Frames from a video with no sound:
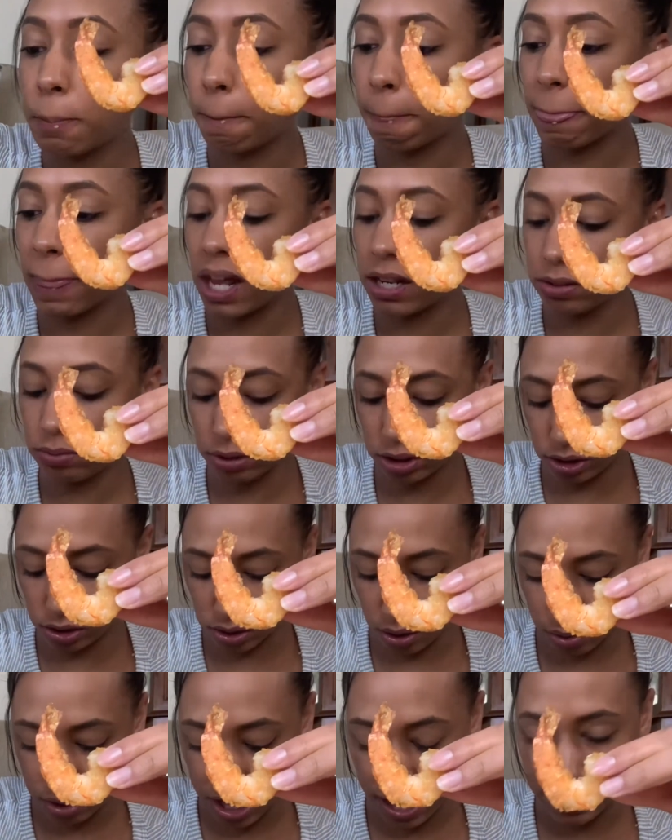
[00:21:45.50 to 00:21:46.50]
This was
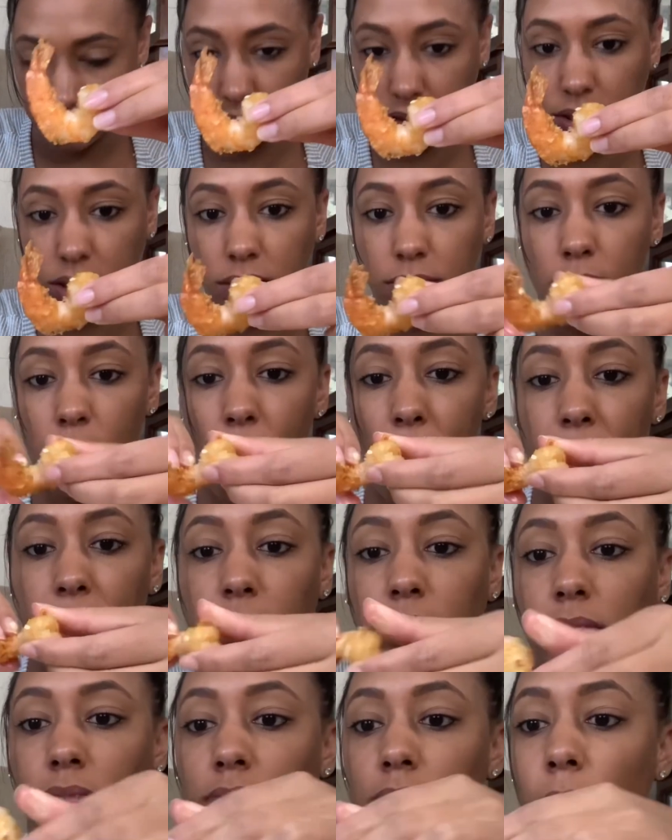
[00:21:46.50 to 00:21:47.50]
so tasty.
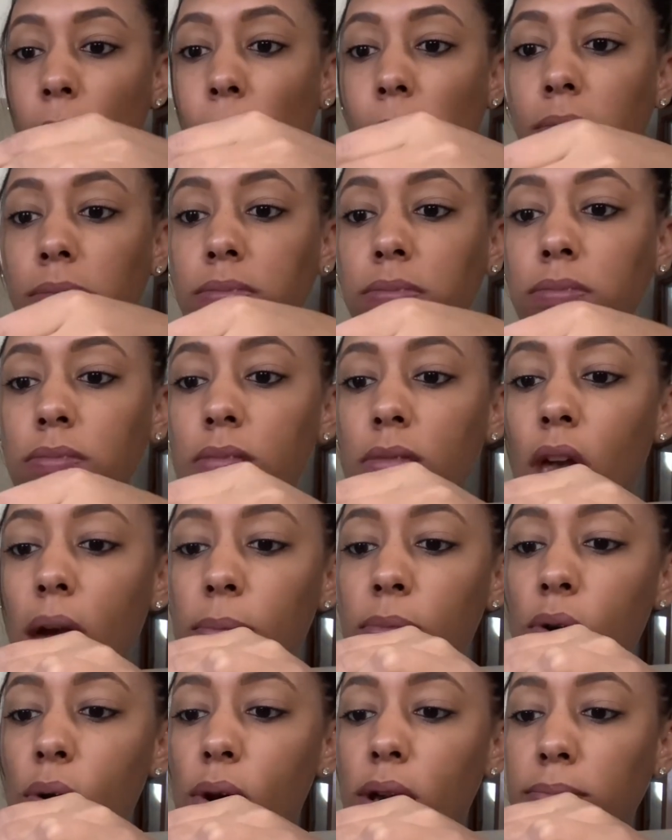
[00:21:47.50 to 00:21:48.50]
I'm
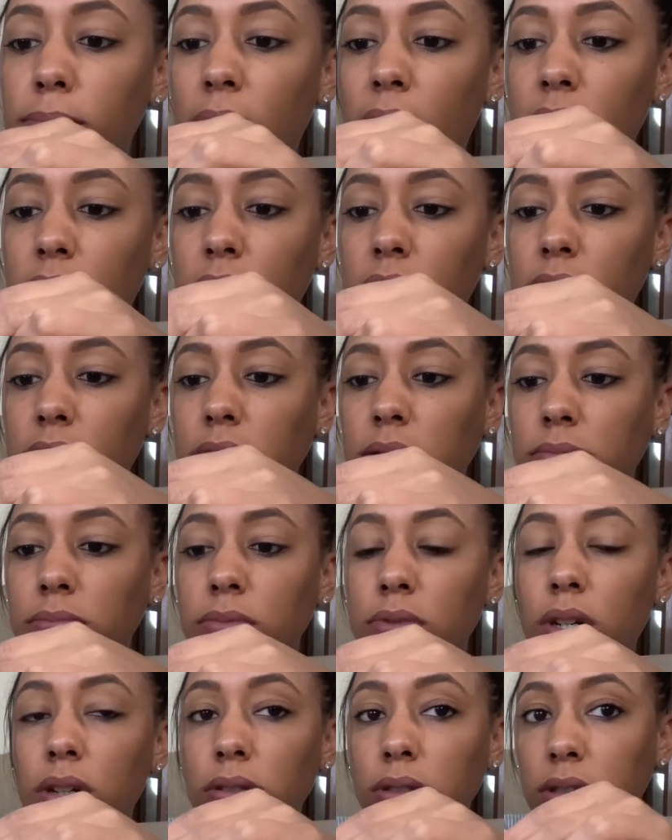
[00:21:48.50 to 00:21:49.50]
going back again.
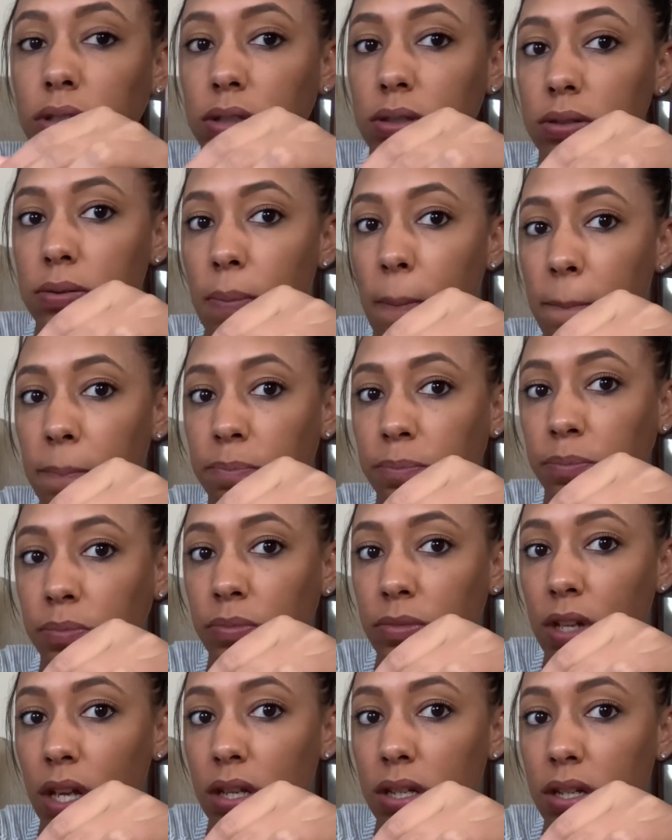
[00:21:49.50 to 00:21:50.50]
They're still,
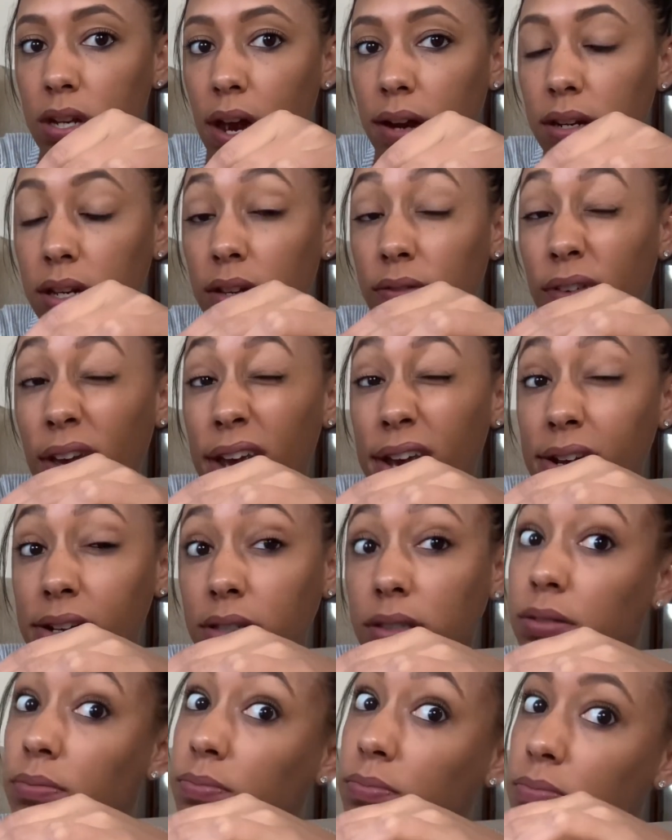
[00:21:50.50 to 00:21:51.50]
it's not
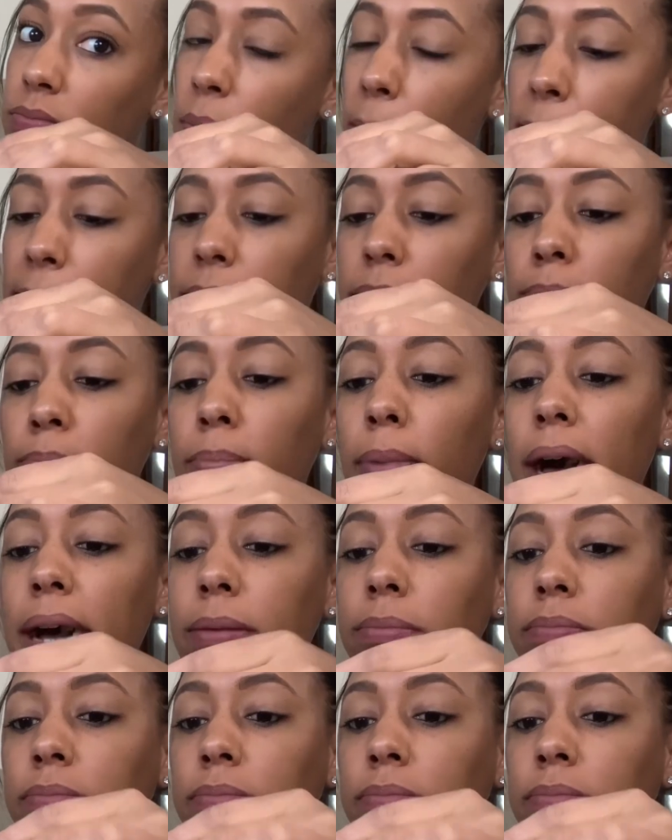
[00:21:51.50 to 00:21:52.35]
deveined. But